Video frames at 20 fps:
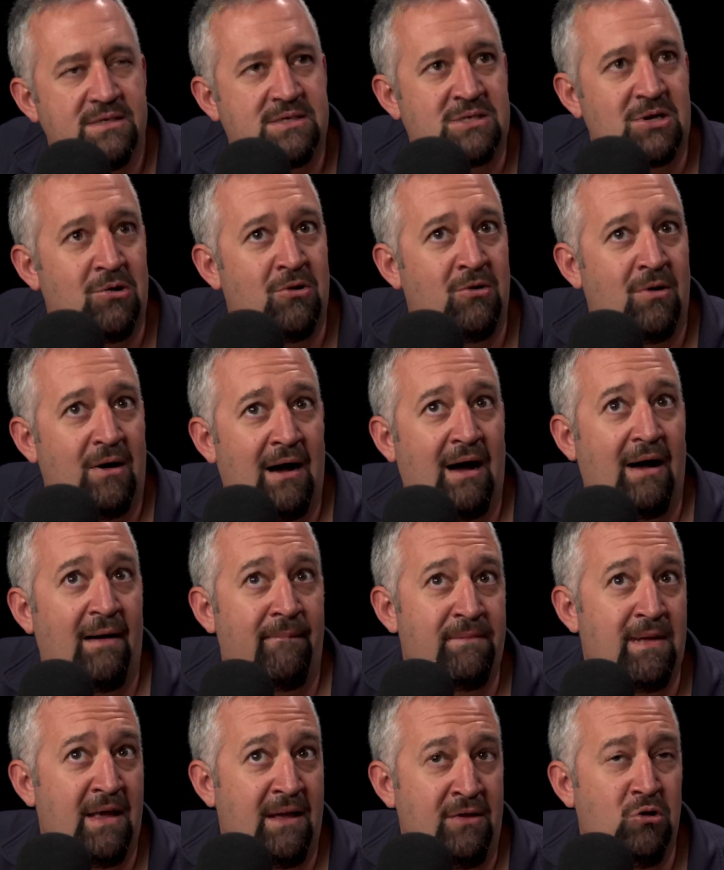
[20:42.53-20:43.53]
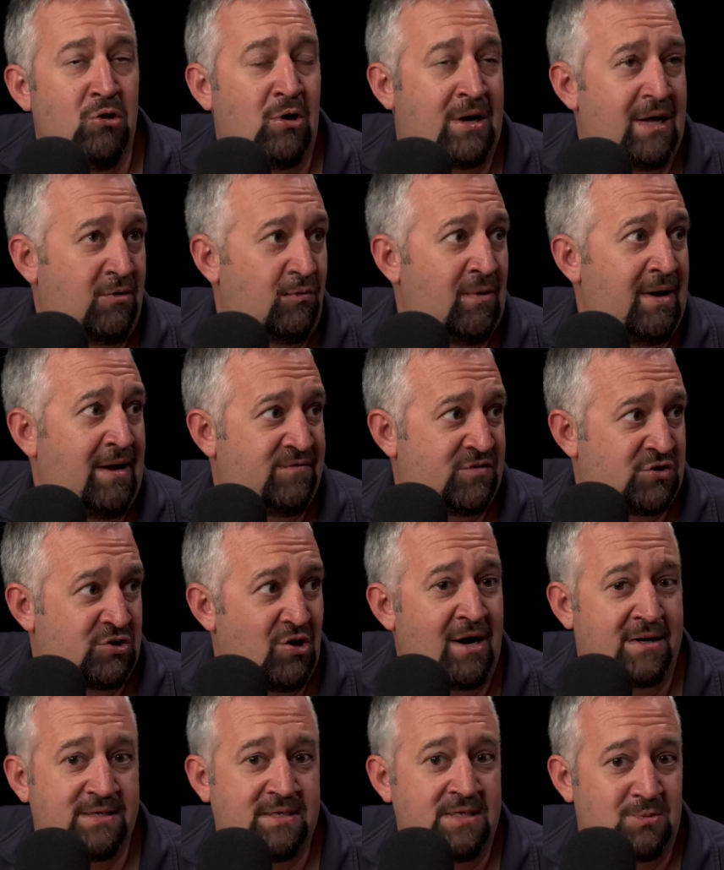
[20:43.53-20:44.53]
So you look at the way of
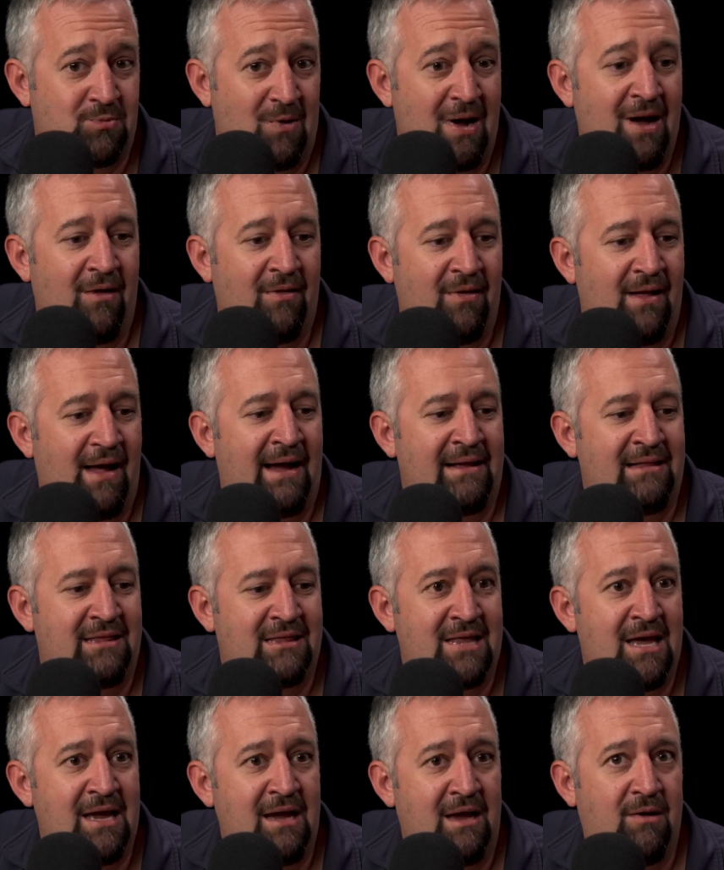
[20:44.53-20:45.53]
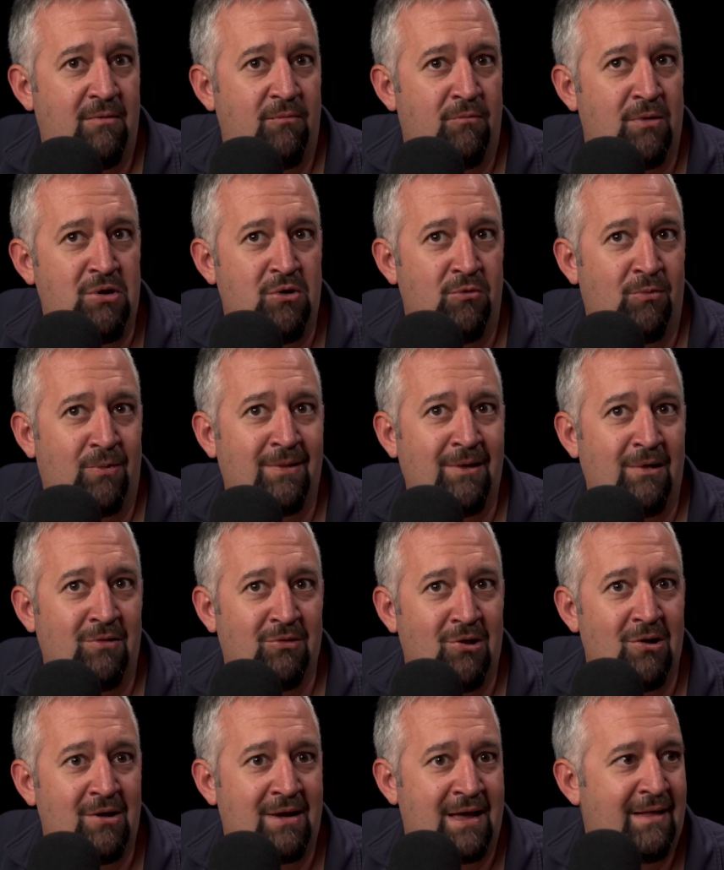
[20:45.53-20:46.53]
trucks as well. I think when you really
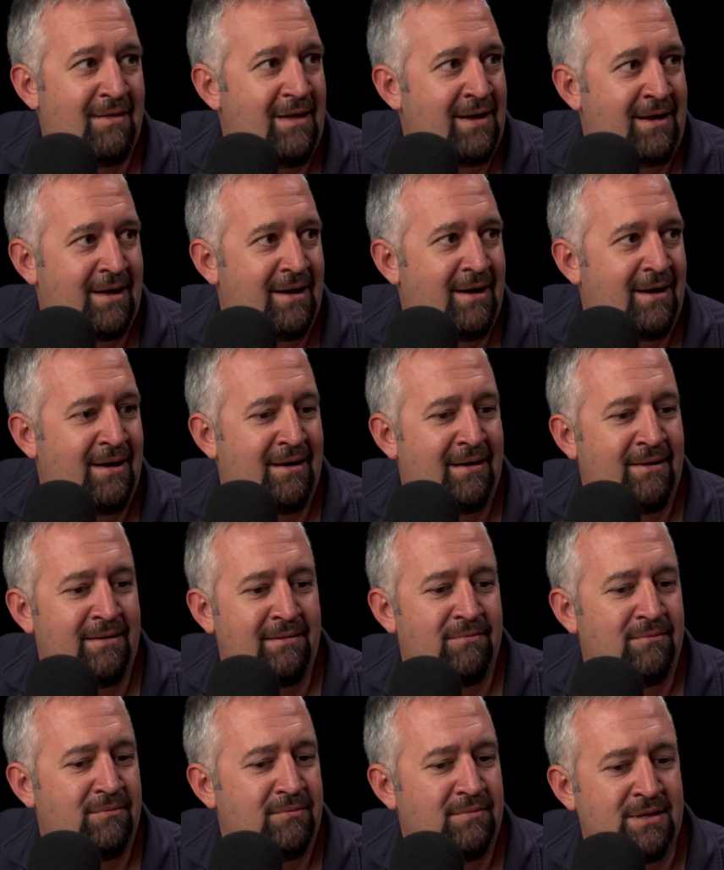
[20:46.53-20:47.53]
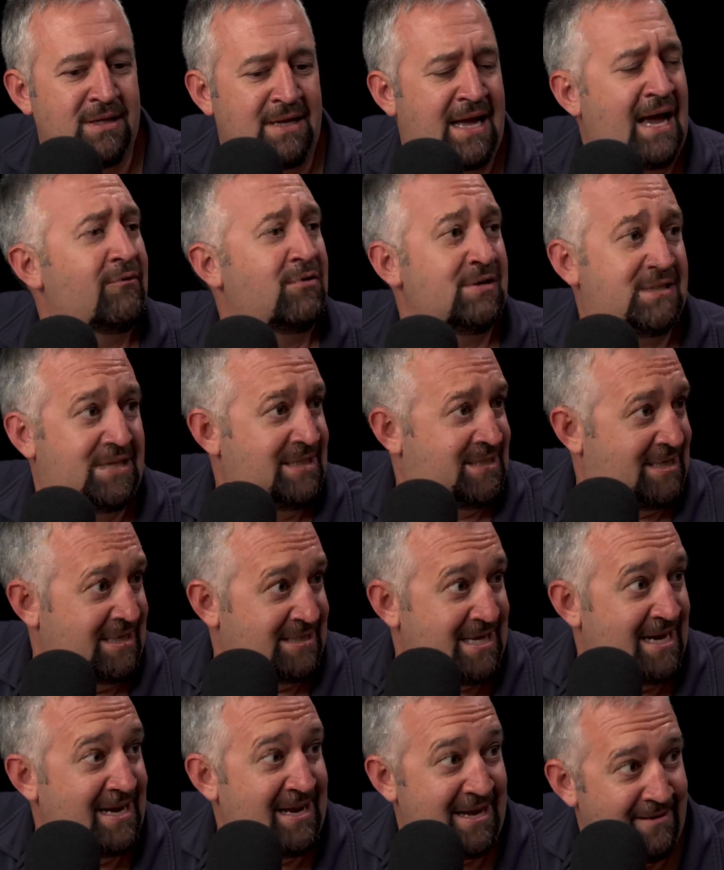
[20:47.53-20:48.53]
look at like the Kenworth
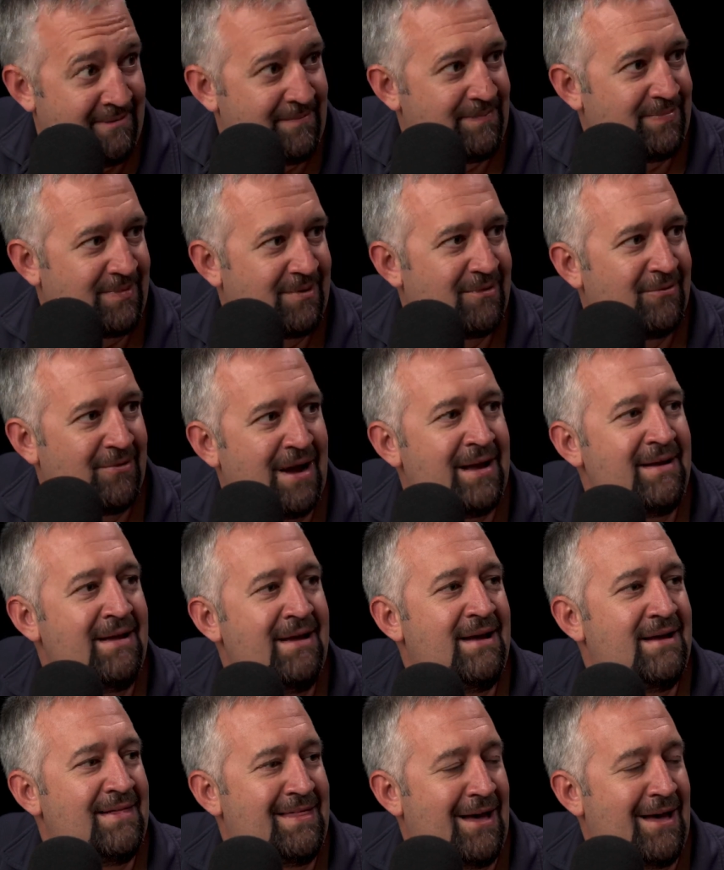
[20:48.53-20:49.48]
T680, right?